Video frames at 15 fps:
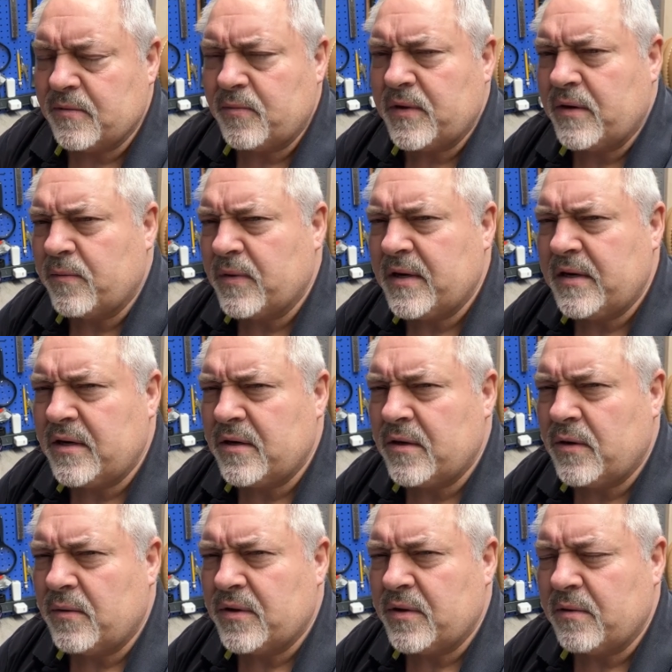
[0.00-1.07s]
We really didn't
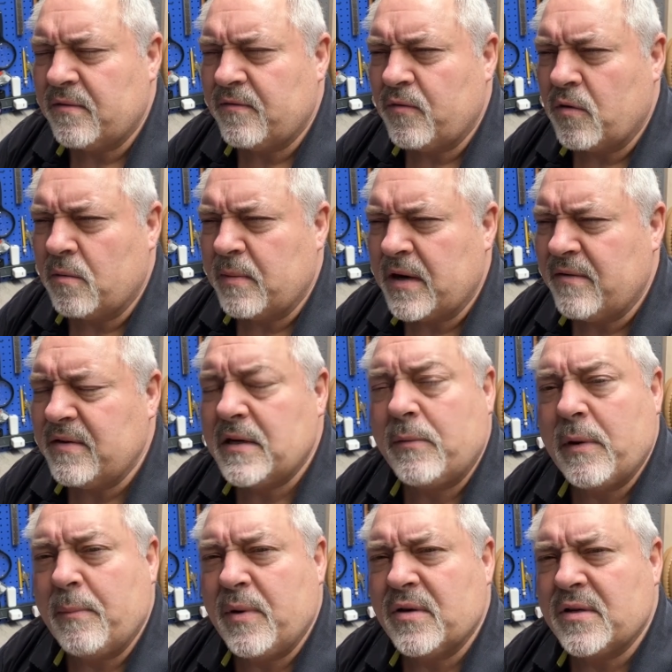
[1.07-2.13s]
know what they were for, but every time
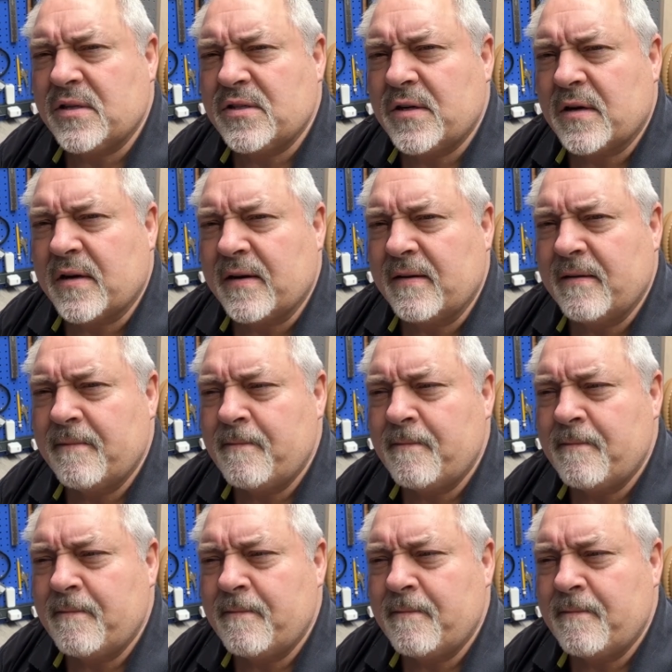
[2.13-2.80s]
we built a circuit,